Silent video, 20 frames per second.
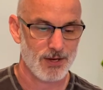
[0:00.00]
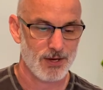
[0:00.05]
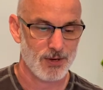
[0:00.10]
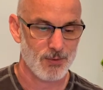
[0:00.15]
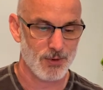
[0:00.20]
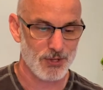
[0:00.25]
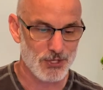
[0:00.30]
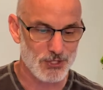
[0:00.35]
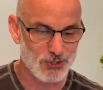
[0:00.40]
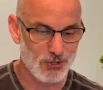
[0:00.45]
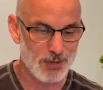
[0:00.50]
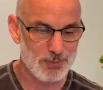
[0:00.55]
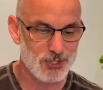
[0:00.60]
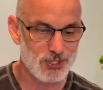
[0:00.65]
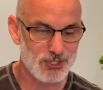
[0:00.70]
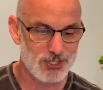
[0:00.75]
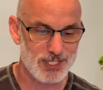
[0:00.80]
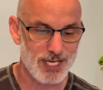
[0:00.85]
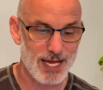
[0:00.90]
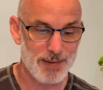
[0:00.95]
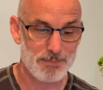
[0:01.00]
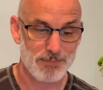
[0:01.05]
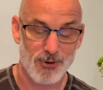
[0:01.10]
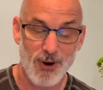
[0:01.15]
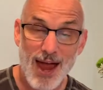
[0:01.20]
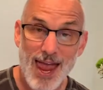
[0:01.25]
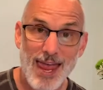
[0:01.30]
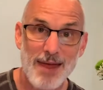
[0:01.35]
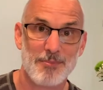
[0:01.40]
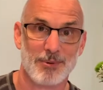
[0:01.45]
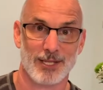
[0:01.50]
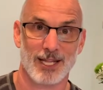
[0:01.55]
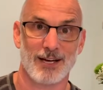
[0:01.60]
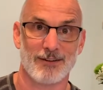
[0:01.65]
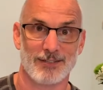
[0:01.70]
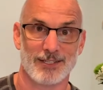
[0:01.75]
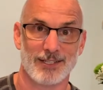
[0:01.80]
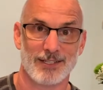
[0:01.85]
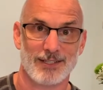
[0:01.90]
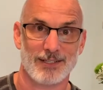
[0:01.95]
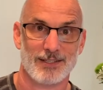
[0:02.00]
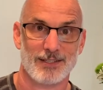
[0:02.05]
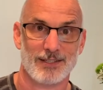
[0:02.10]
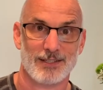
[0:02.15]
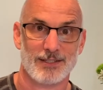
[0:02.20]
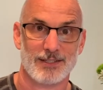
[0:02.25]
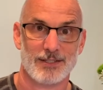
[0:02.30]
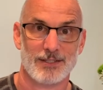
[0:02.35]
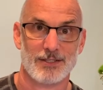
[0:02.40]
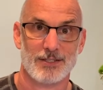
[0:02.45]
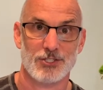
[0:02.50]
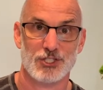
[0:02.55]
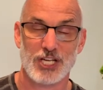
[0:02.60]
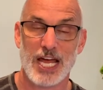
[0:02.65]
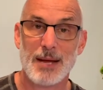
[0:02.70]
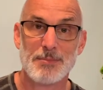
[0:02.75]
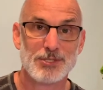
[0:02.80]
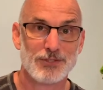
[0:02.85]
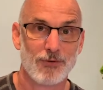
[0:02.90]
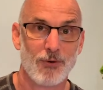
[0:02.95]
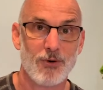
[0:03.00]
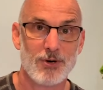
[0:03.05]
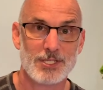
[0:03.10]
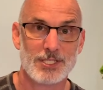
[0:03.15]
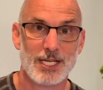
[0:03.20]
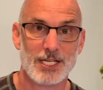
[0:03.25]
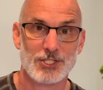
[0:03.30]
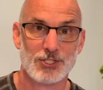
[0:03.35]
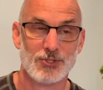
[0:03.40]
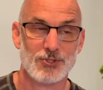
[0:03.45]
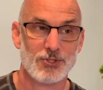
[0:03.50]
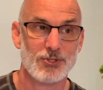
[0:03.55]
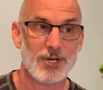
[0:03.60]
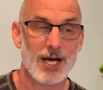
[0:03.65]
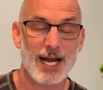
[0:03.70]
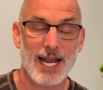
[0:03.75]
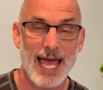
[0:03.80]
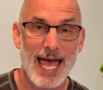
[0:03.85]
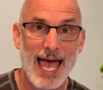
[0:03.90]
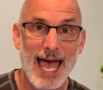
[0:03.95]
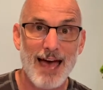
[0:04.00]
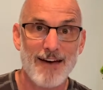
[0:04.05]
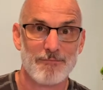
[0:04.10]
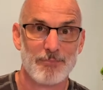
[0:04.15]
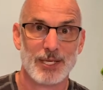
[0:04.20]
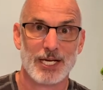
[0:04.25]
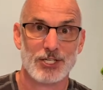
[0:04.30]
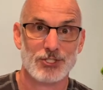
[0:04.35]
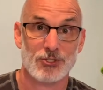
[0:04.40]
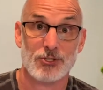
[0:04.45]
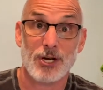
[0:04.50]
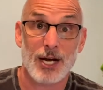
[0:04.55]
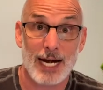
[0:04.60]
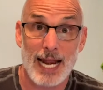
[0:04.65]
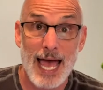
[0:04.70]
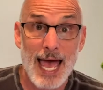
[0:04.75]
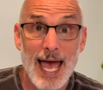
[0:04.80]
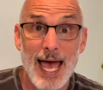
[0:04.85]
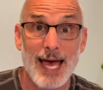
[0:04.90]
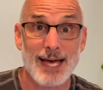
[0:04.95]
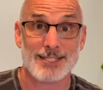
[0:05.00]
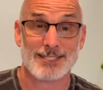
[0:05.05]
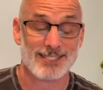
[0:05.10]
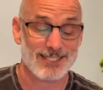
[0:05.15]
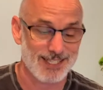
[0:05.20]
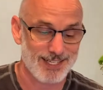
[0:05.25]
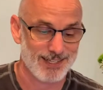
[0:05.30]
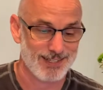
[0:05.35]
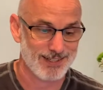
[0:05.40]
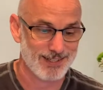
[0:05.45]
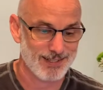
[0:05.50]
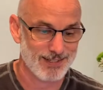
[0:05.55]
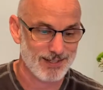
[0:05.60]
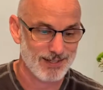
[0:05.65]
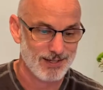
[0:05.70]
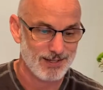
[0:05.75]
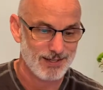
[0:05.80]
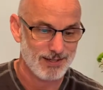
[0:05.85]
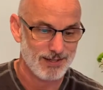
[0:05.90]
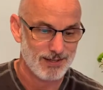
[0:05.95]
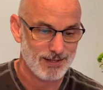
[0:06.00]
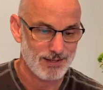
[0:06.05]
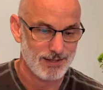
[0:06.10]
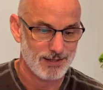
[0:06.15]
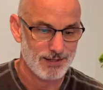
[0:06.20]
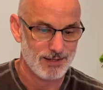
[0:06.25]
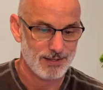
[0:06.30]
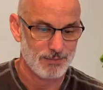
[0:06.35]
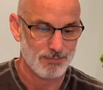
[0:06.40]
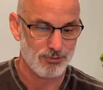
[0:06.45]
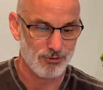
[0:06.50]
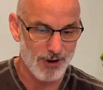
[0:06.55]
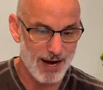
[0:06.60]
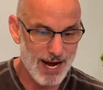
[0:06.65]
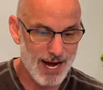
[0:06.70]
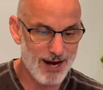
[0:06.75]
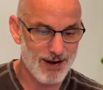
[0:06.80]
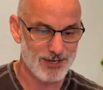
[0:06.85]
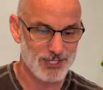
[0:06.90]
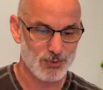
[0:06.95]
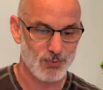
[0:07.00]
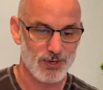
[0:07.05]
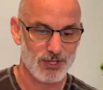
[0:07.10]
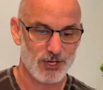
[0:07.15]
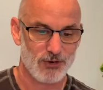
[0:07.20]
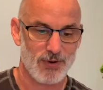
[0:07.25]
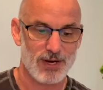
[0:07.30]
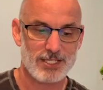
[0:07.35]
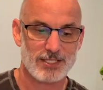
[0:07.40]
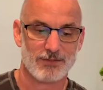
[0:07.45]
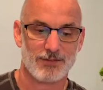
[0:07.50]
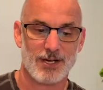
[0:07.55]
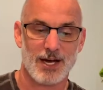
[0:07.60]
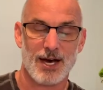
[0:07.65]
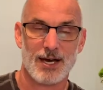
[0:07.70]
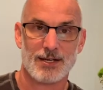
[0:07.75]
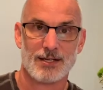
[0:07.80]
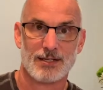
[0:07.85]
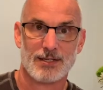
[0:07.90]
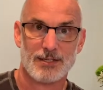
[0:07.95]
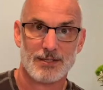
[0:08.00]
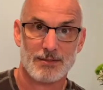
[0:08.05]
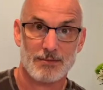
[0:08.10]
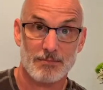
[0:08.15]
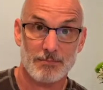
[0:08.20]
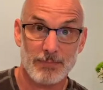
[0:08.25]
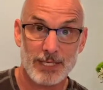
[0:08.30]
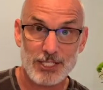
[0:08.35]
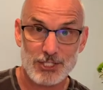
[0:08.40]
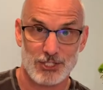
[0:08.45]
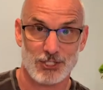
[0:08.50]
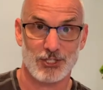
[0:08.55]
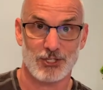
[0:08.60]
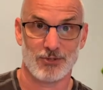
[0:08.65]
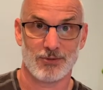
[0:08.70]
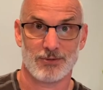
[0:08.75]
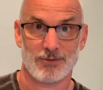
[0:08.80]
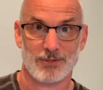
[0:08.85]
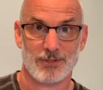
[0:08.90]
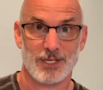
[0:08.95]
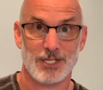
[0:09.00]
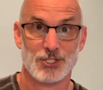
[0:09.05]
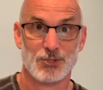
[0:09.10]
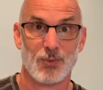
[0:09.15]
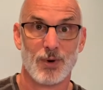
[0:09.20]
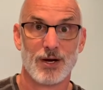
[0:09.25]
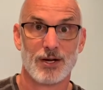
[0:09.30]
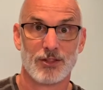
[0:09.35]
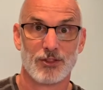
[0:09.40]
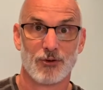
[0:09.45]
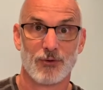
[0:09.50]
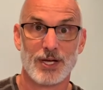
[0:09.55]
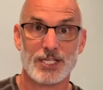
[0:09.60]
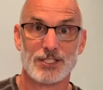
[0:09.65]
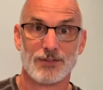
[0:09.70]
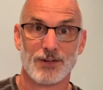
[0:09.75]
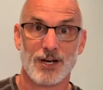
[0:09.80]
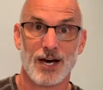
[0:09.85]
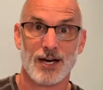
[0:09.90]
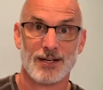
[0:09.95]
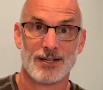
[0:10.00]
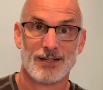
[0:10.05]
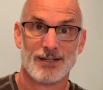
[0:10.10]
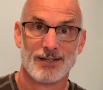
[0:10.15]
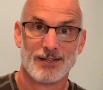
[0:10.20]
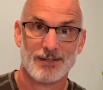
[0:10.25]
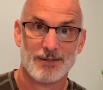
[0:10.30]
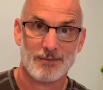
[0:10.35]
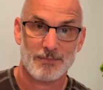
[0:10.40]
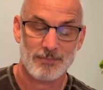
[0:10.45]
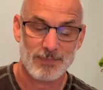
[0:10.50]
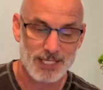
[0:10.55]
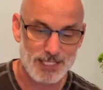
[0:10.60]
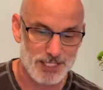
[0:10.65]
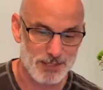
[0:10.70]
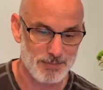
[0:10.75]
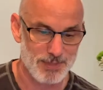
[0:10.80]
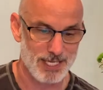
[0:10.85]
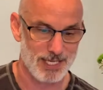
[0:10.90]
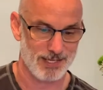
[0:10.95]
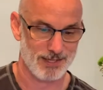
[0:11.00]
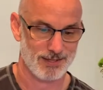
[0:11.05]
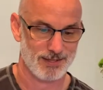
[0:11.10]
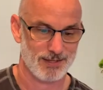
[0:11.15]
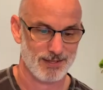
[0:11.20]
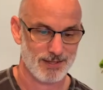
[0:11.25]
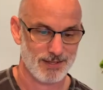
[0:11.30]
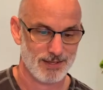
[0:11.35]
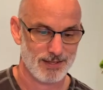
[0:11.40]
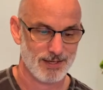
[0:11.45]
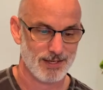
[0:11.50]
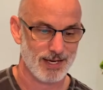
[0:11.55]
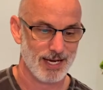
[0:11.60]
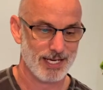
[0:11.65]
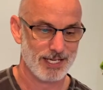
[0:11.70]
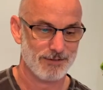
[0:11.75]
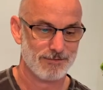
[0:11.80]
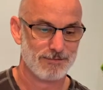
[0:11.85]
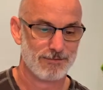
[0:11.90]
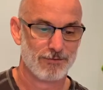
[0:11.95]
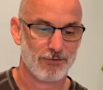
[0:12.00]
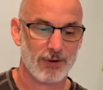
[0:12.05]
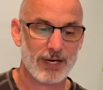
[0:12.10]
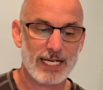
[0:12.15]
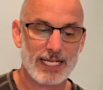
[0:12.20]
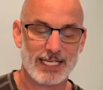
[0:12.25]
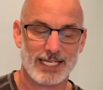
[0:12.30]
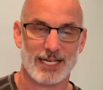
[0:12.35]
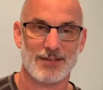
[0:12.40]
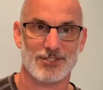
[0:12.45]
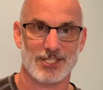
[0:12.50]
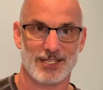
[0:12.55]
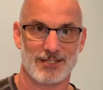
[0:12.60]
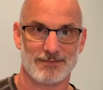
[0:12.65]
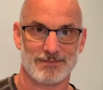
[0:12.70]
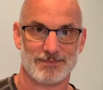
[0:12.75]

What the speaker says: Well, the scriptures say, pray, beloved. James 4 says, you do not have because you do not ask. Prayer is where the grace of God meets you. It's where the grace of God meets me, and he freely gives it.